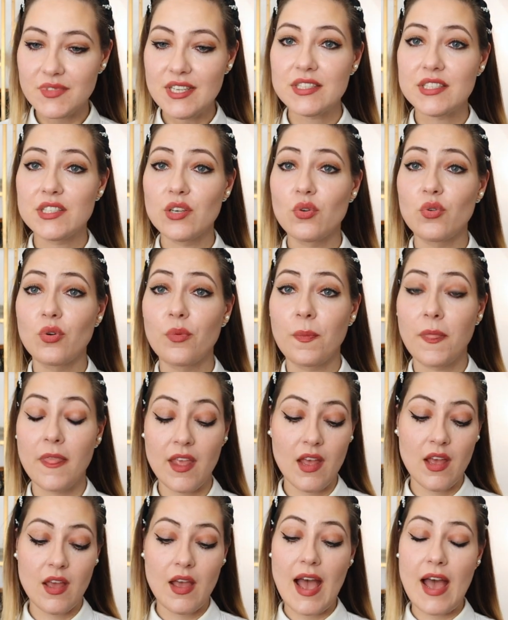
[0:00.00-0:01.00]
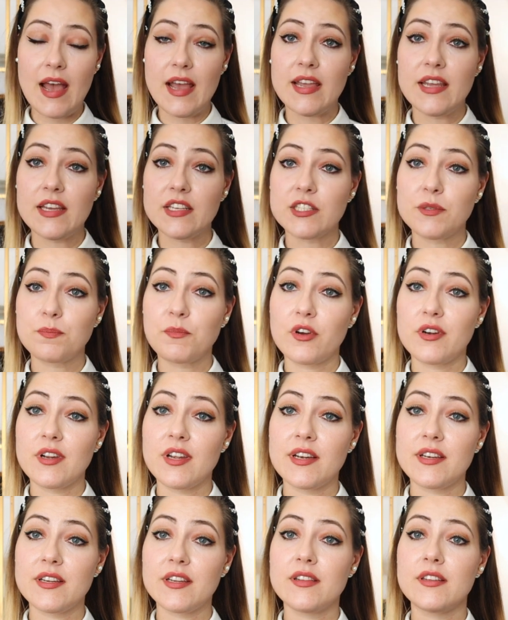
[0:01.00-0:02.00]
So I
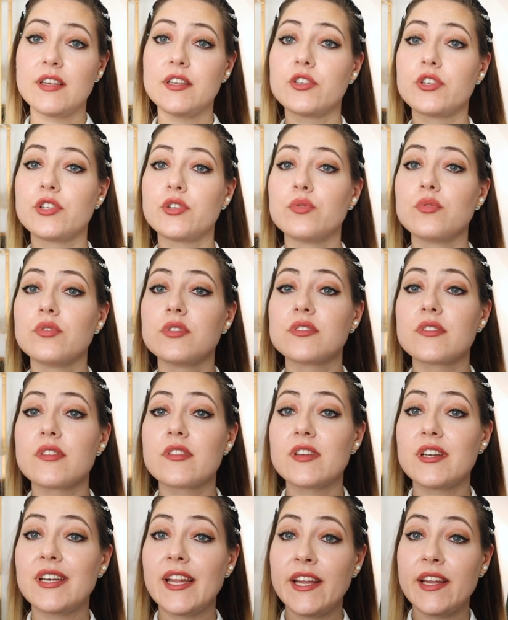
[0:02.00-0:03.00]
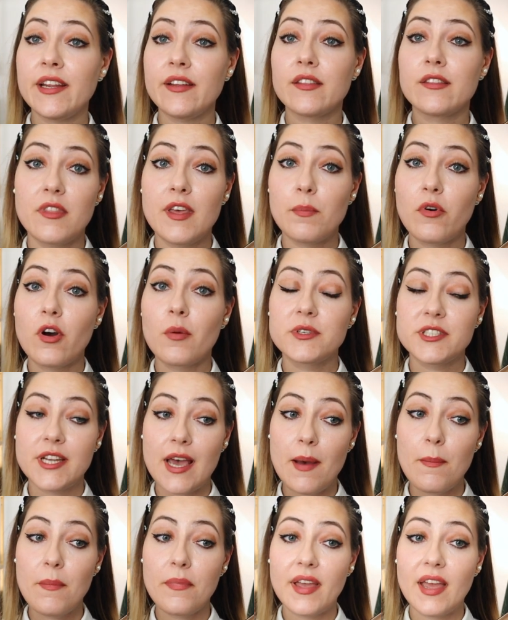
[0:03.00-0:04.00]
spotted these shoes the day they popped
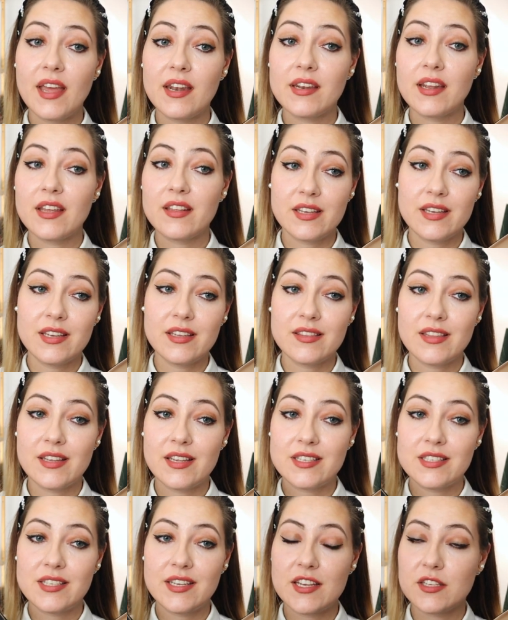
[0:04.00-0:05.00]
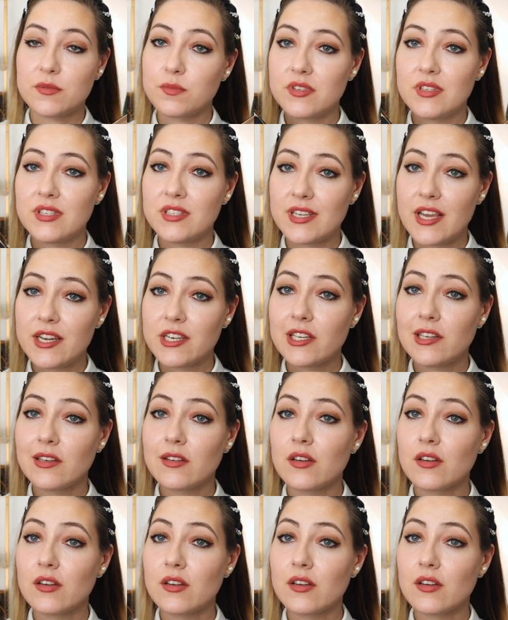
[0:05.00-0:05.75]
up, and I think that has been essential